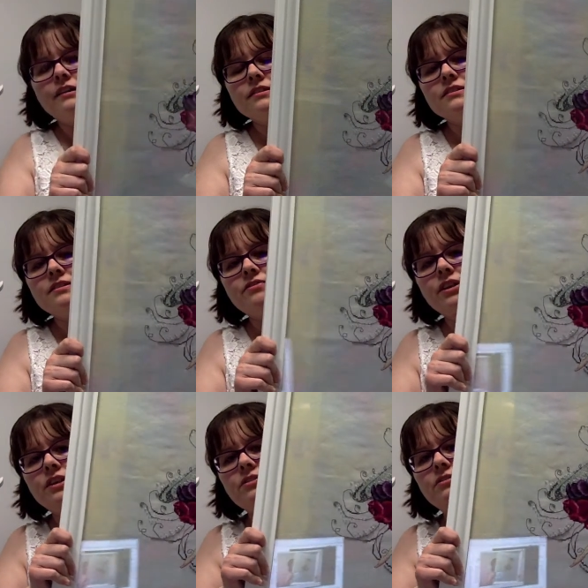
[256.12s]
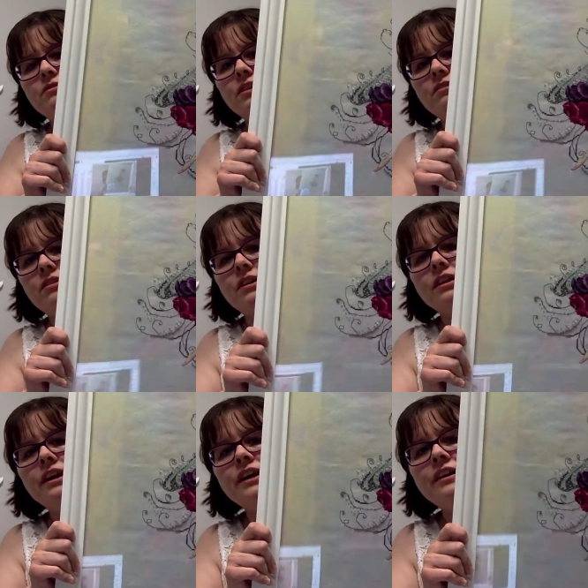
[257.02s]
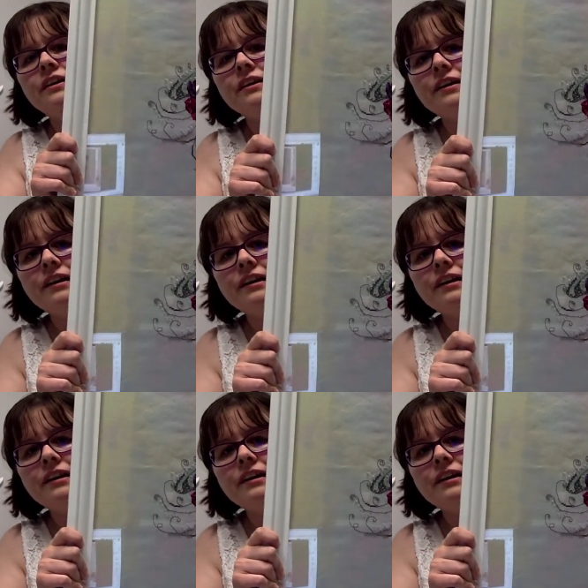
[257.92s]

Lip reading: Let's see if I could do it without the glare